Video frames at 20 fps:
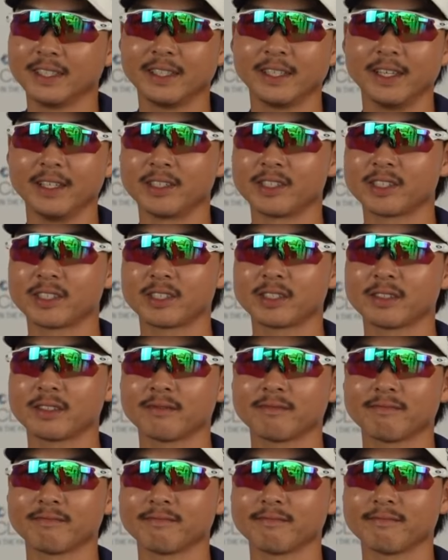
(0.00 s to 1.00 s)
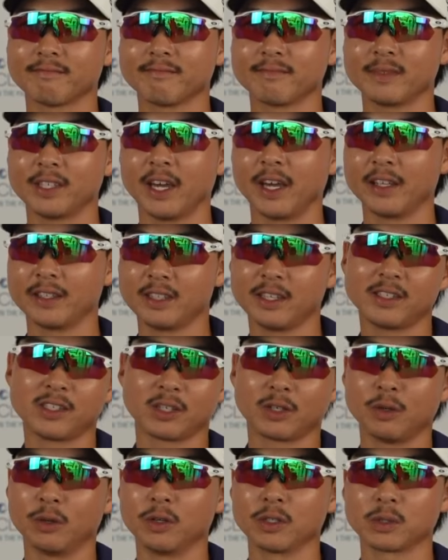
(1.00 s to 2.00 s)
It's a
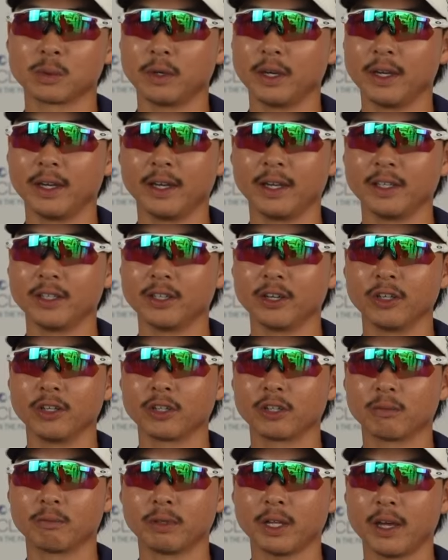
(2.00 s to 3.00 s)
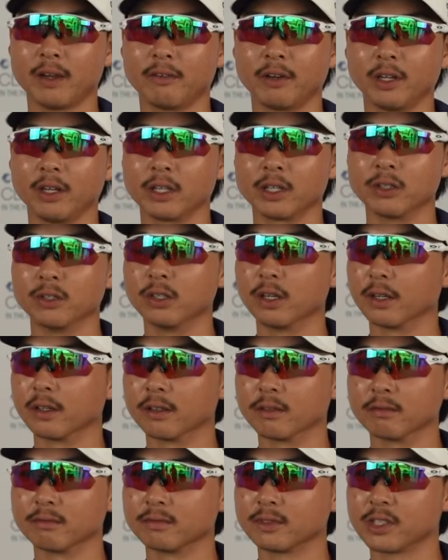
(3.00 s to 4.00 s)
course where, you know, you could play really good
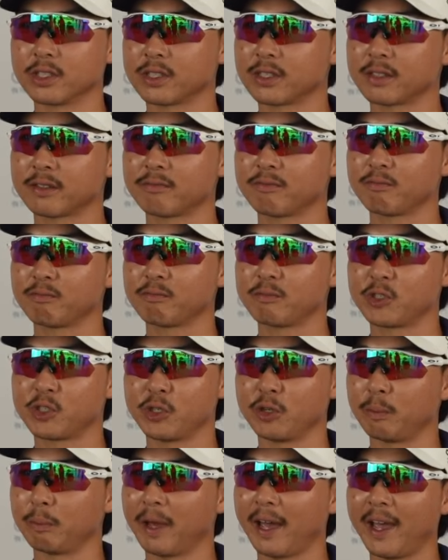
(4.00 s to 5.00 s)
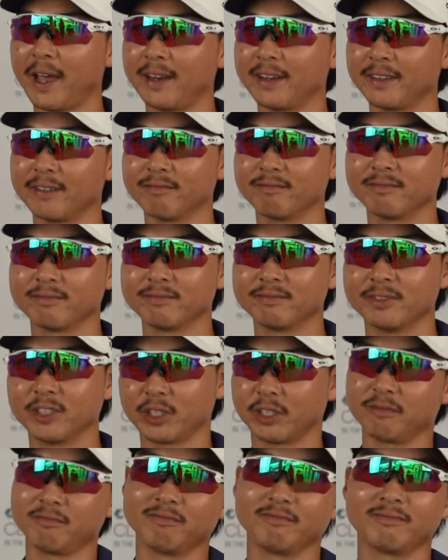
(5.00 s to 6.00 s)
and just shoot bad, and
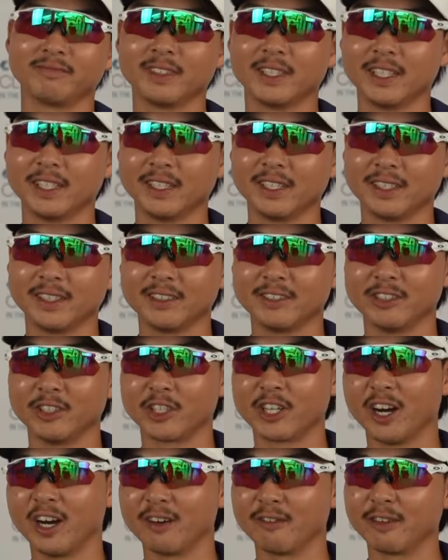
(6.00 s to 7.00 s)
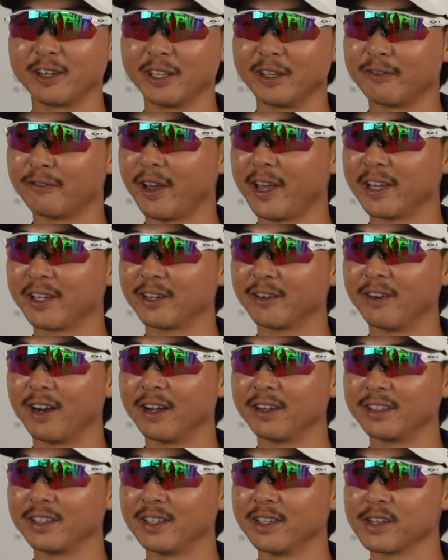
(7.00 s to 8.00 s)
you can't really fake it
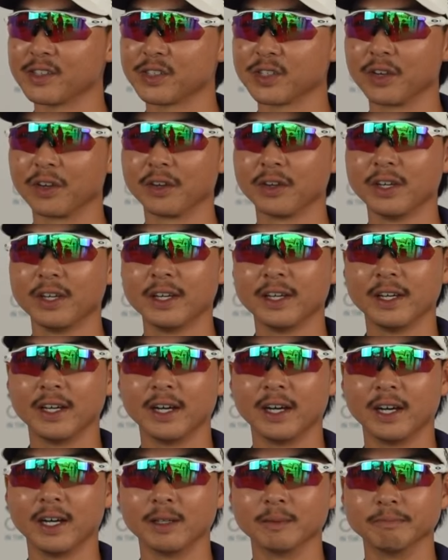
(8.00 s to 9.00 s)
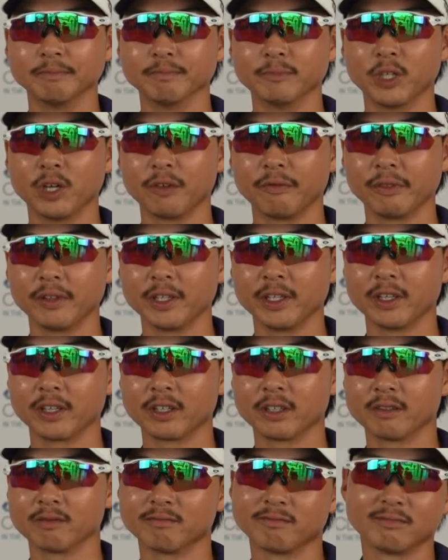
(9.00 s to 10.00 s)
around here, so hopefully you
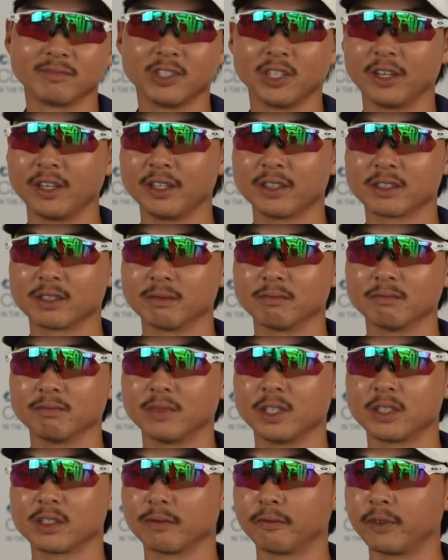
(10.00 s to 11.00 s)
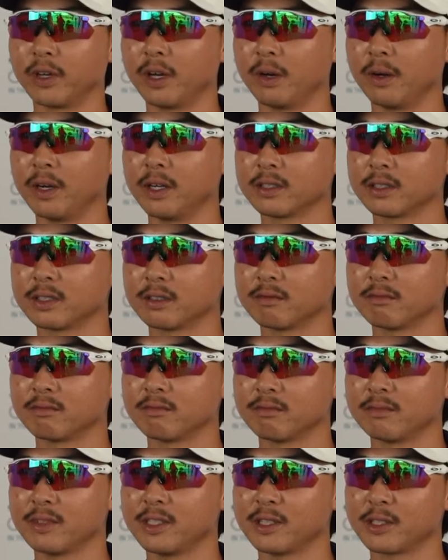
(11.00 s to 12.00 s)
can, you know, hit some fairways and
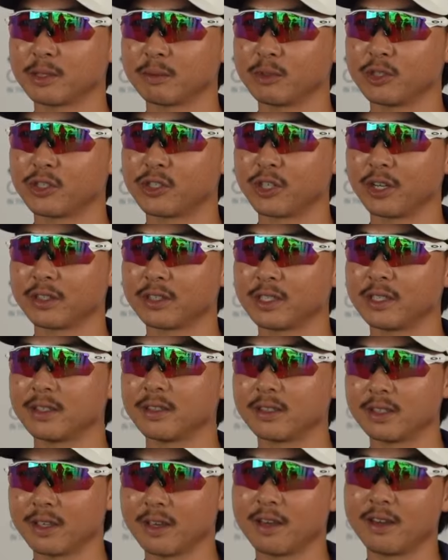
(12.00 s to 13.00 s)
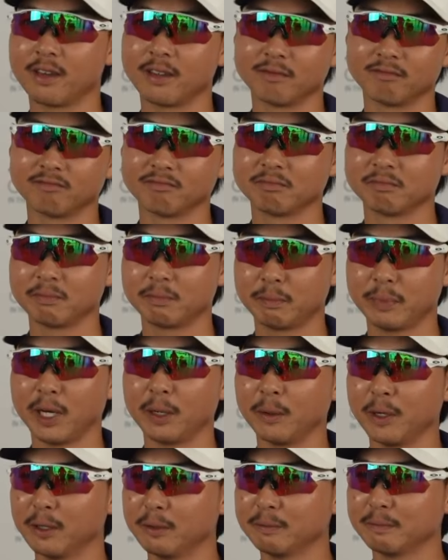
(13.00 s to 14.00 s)
hit some good shots into there and putt
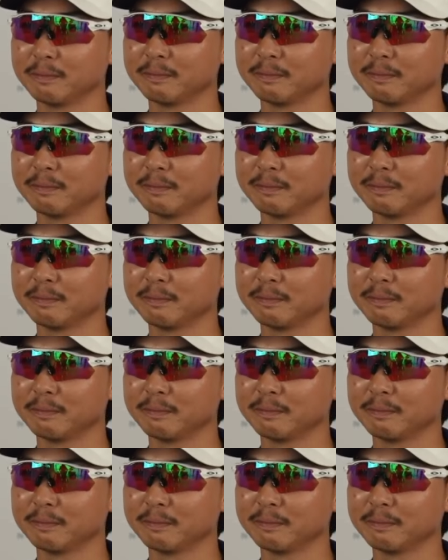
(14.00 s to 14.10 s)
well.